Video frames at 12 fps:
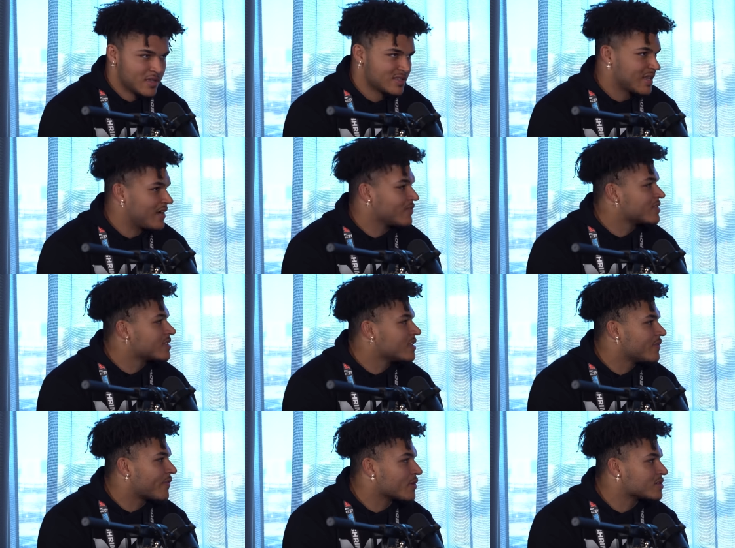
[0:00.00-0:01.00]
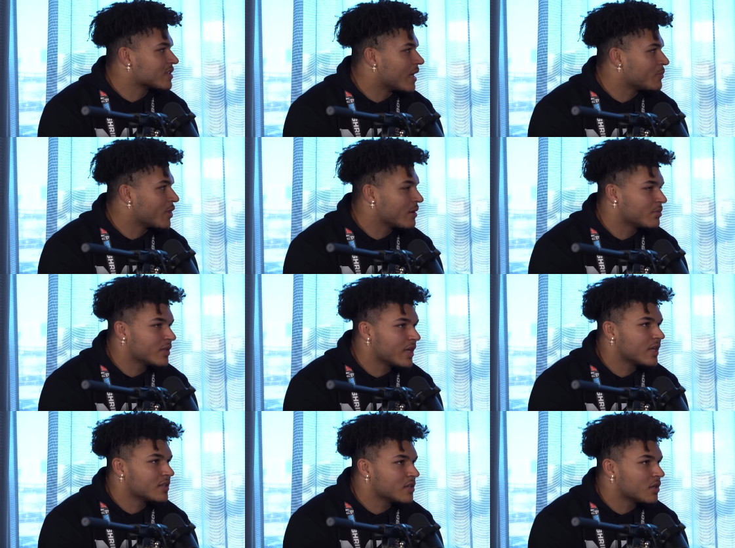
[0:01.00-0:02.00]
it's obviously the first time you're able to
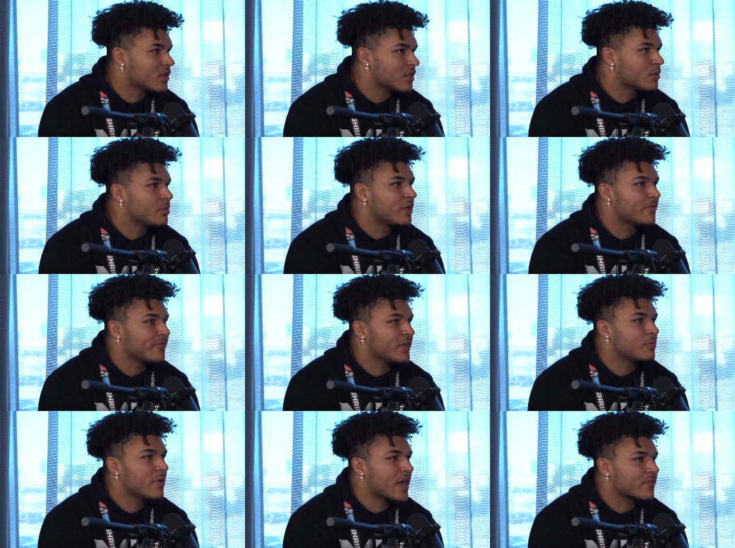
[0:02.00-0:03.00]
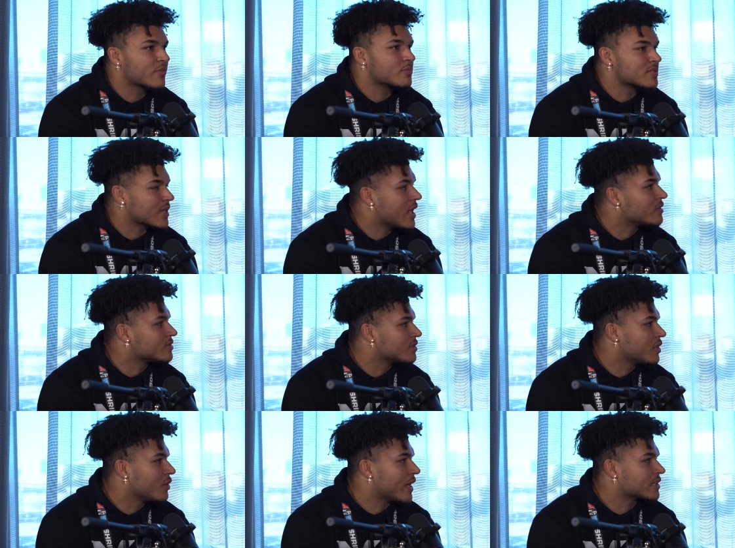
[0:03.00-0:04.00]
get, you know, a little bit of feedback from scouts,
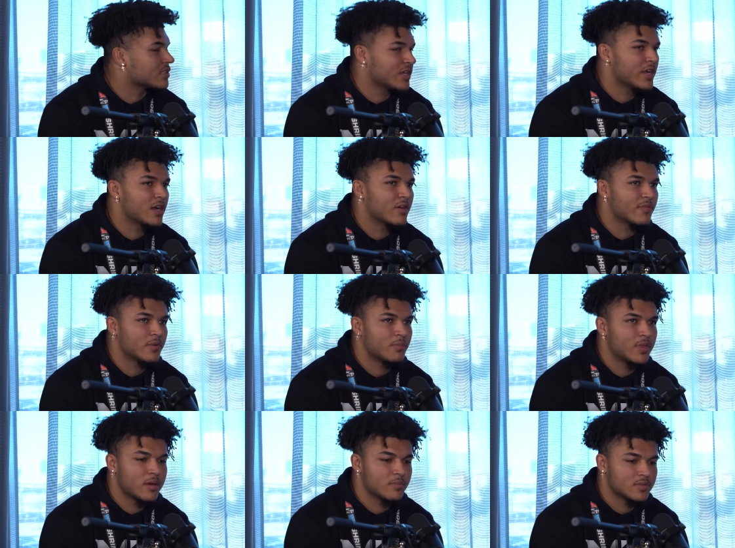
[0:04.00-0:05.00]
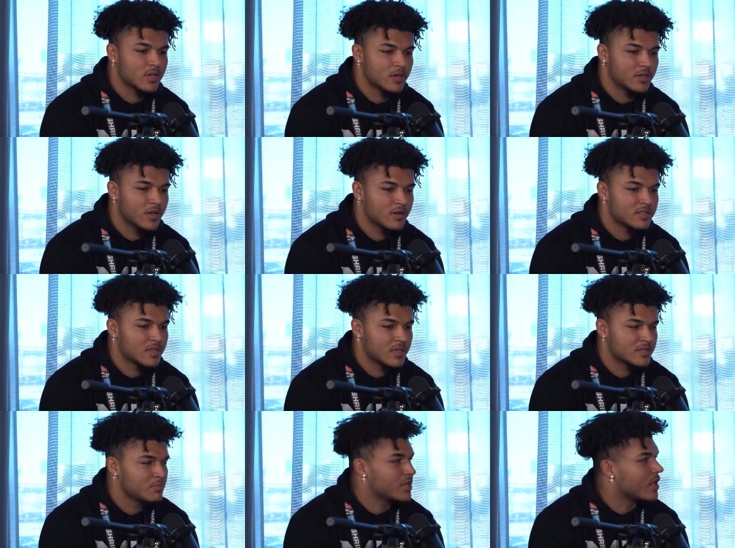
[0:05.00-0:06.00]
you know, actually hear it from them. So, you know, it's,
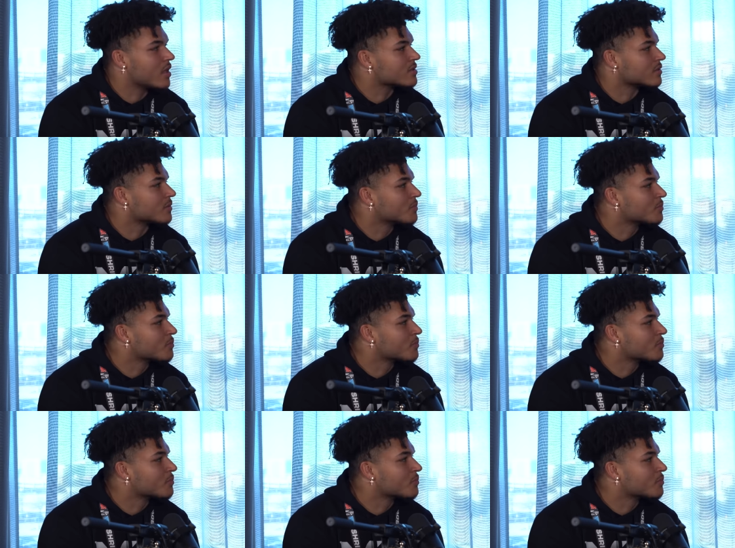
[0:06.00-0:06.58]
it's been awesome.